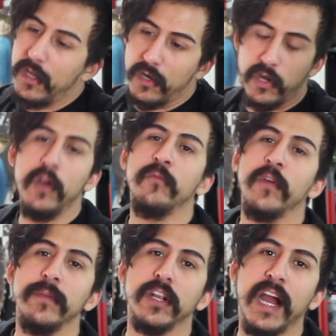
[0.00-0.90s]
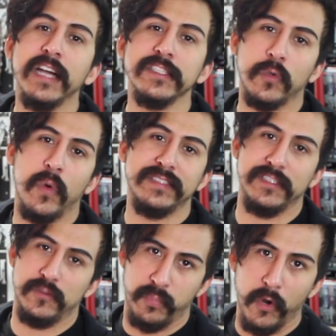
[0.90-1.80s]
Learn from your
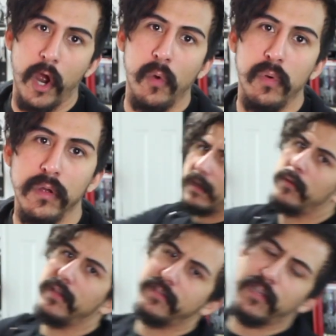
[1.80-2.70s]
consequences, bro. That really